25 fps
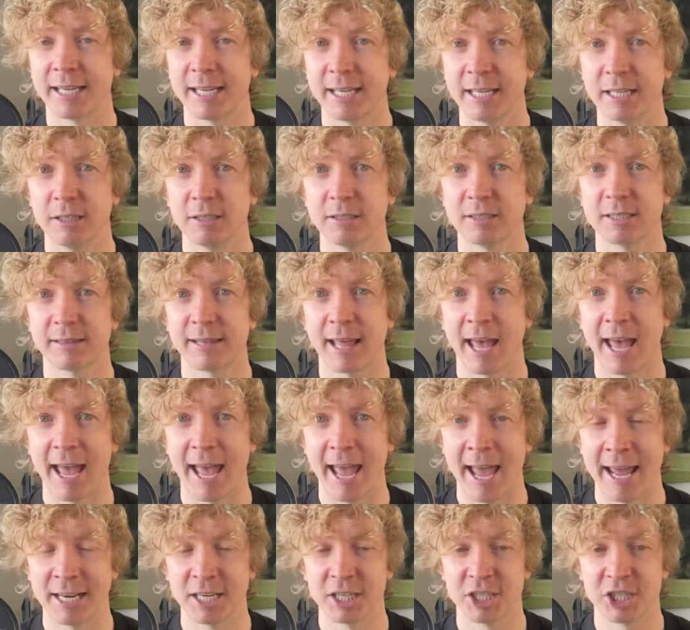killed their
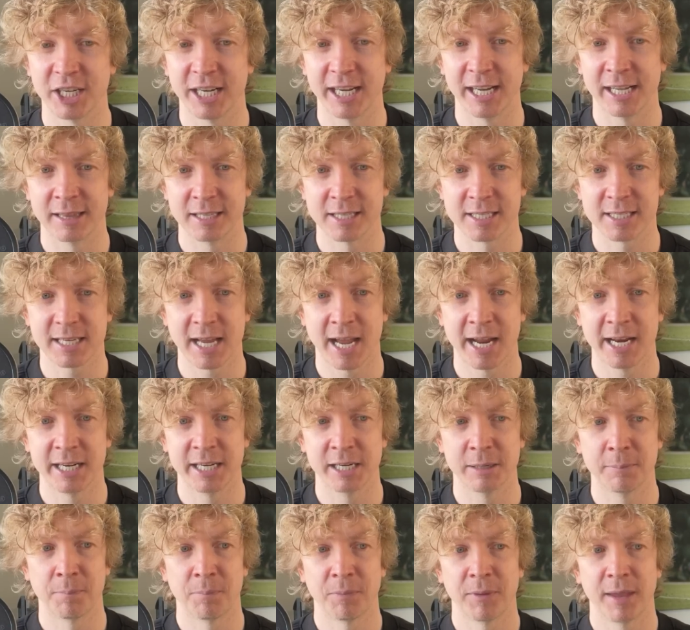energy in the
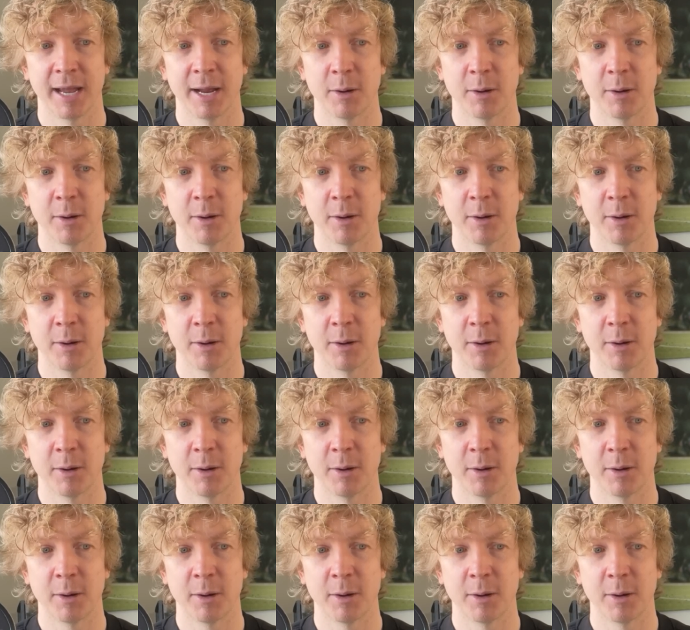stadium,